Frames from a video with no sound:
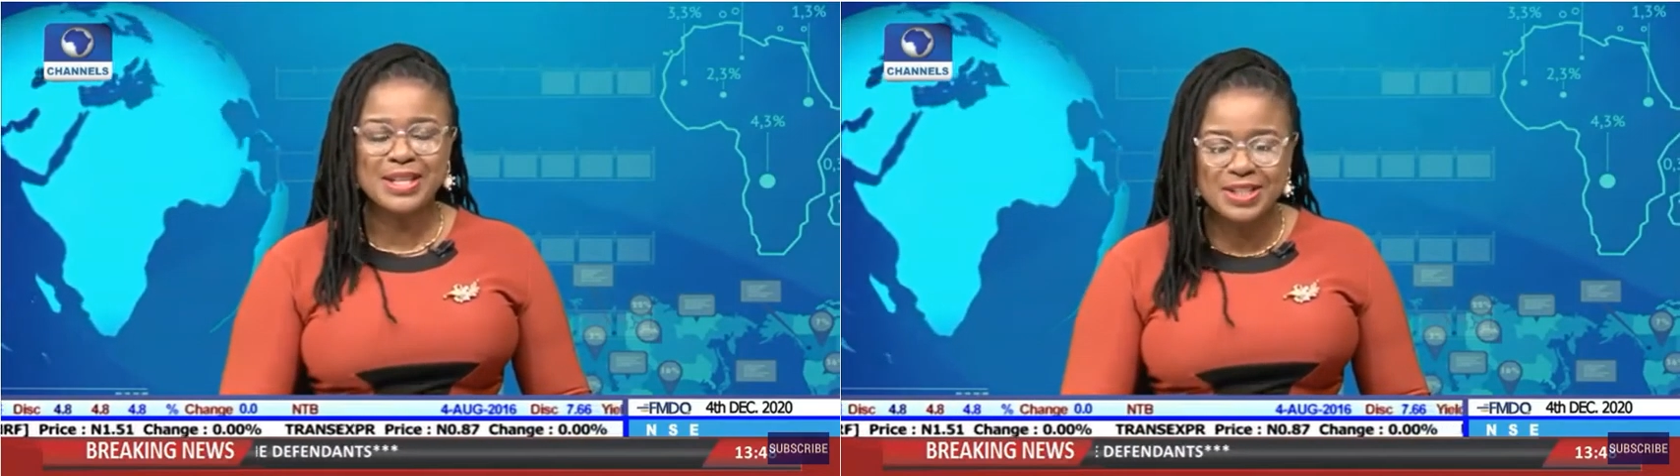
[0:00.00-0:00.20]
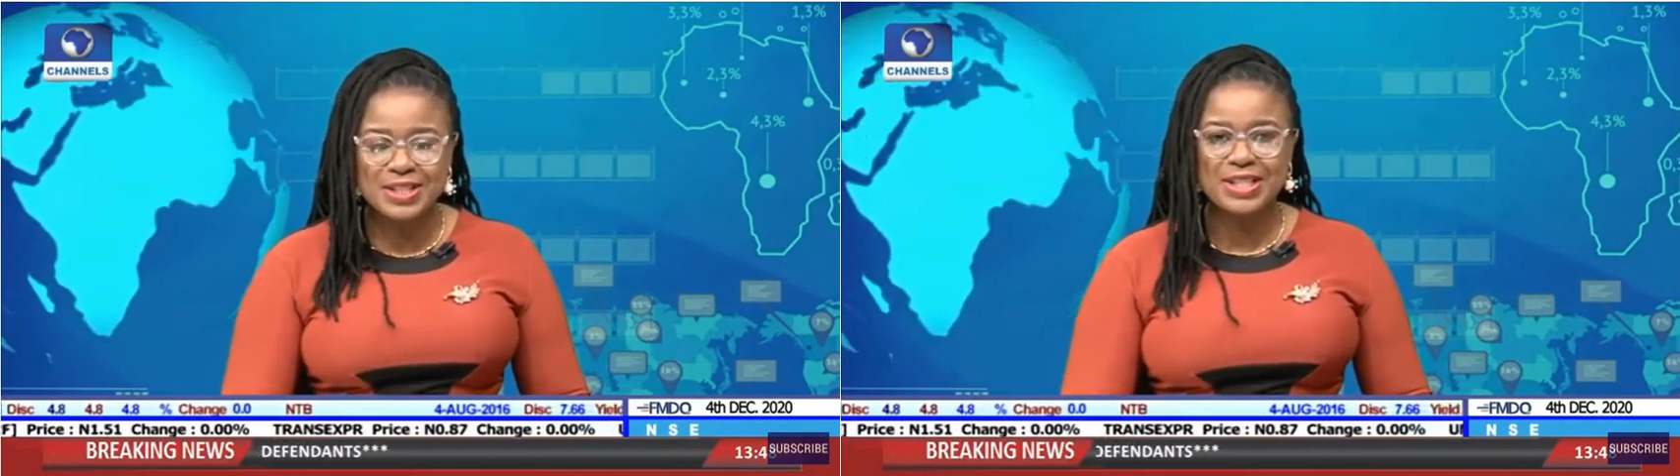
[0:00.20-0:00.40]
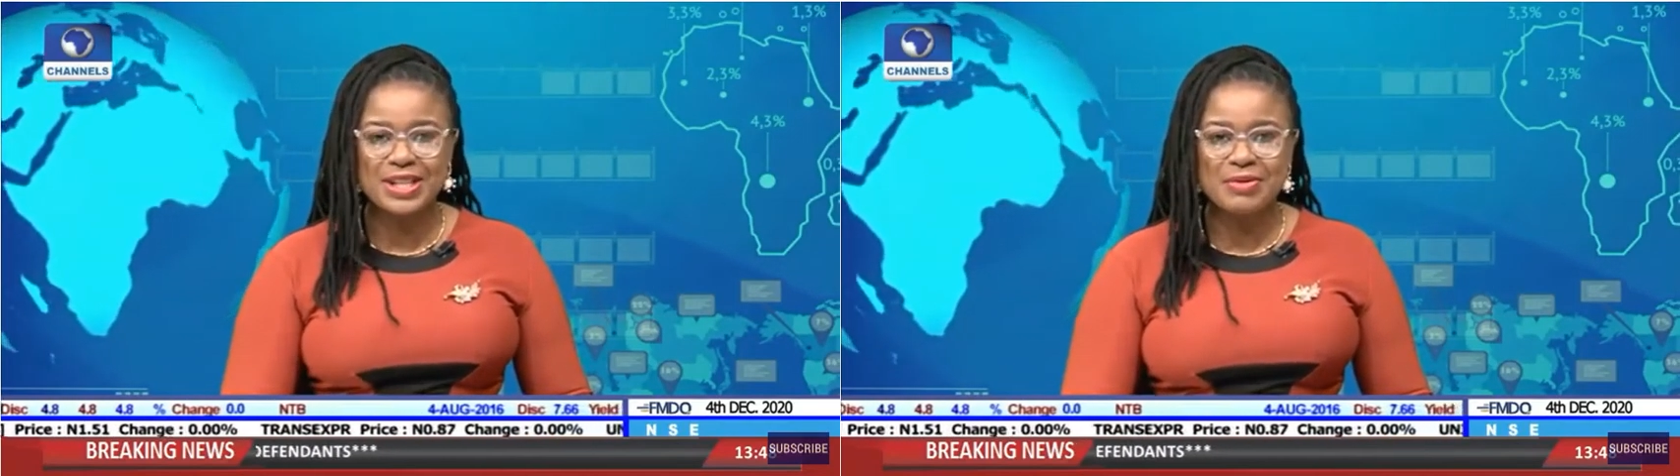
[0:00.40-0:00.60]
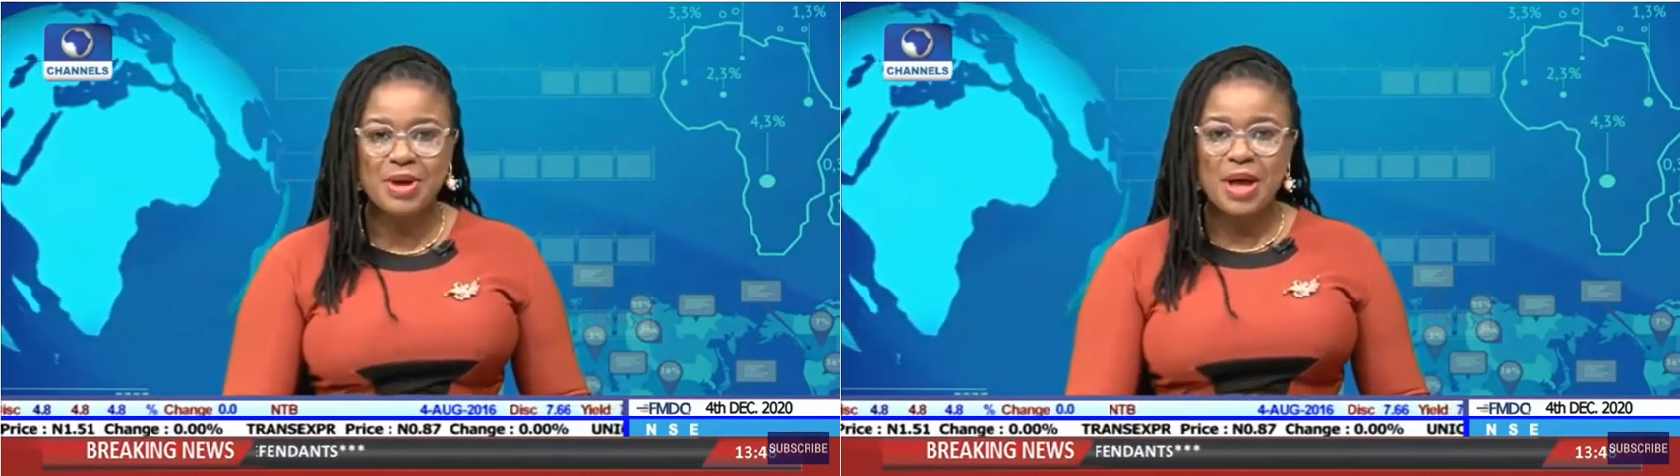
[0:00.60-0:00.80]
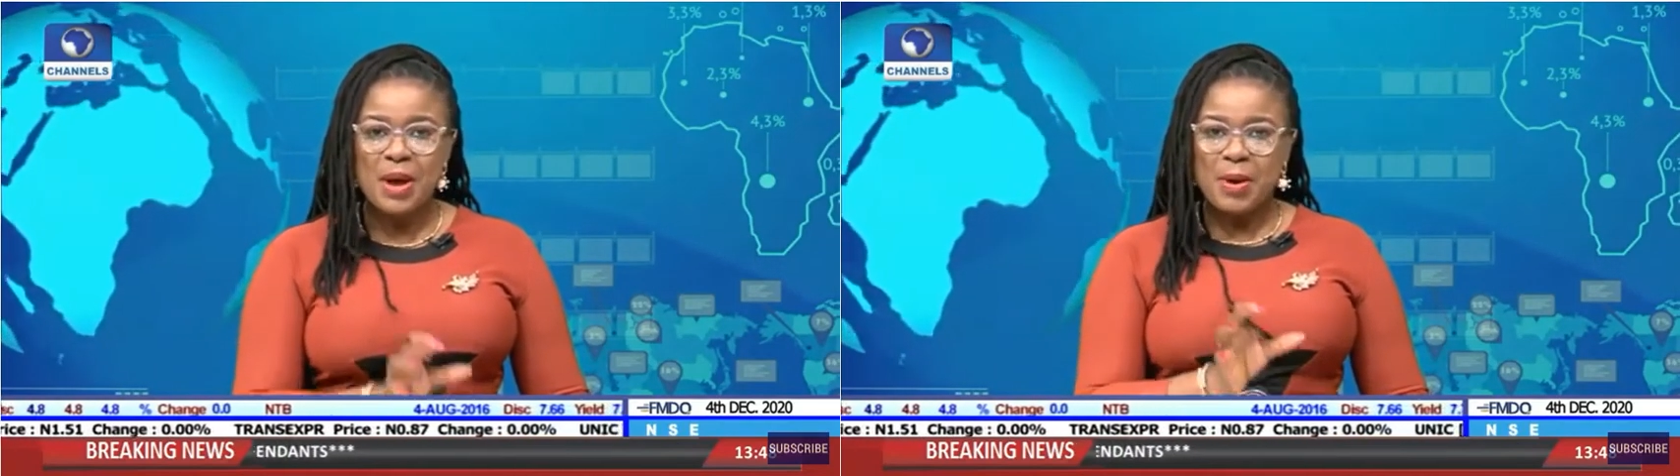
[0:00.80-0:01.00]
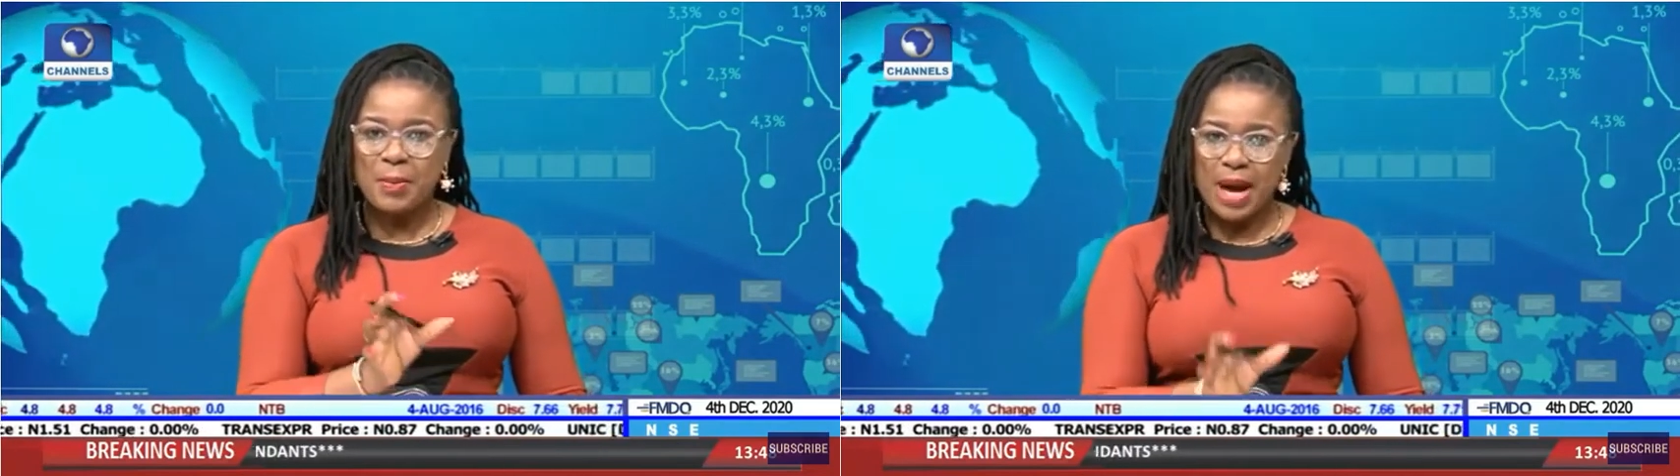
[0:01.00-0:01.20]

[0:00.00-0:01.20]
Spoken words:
Prize Initiative,